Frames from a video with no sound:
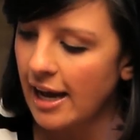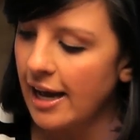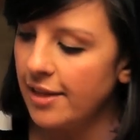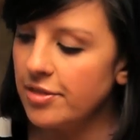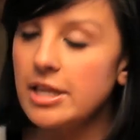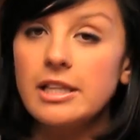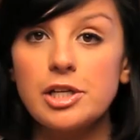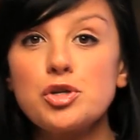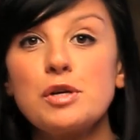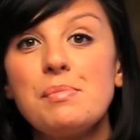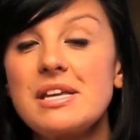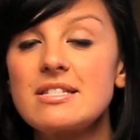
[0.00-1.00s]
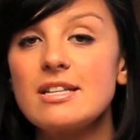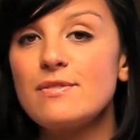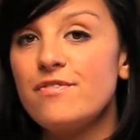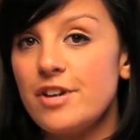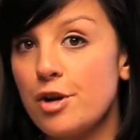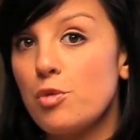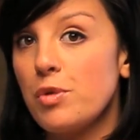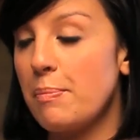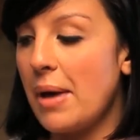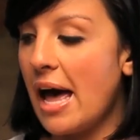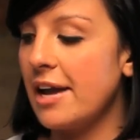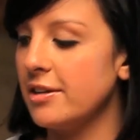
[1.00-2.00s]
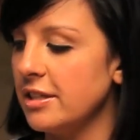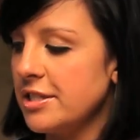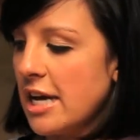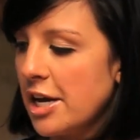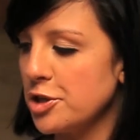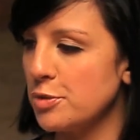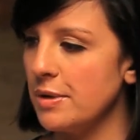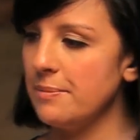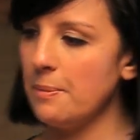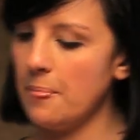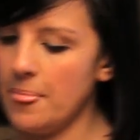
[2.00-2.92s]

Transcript: And the electric mixer is fitted with a paddle attachment.